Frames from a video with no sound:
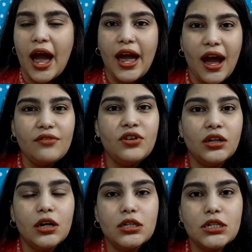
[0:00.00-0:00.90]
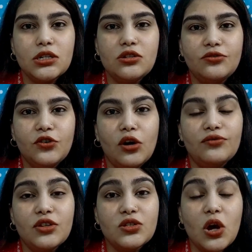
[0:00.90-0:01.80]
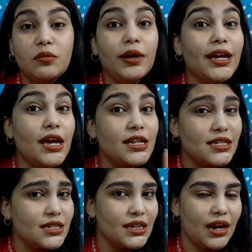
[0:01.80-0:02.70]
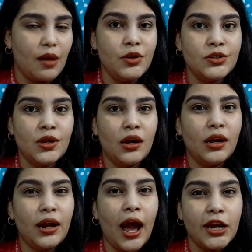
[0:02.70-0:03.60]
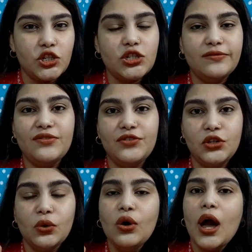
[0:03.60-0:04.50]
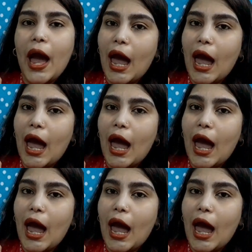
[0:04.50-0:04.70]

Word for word: i have done a detailed review of this on my instagram it's a igtv video